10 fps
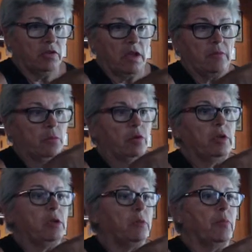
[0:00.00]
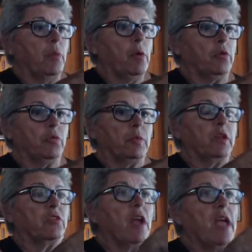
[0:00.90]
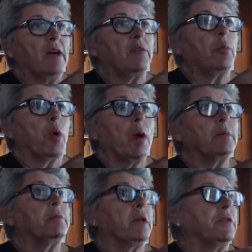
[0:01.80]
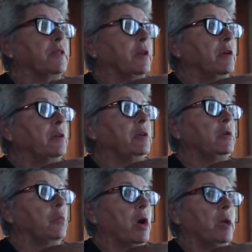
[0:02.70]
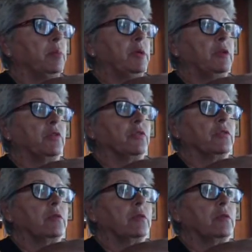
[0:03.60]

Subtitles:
I put in a post, because I have a problem down there in Guayabitos.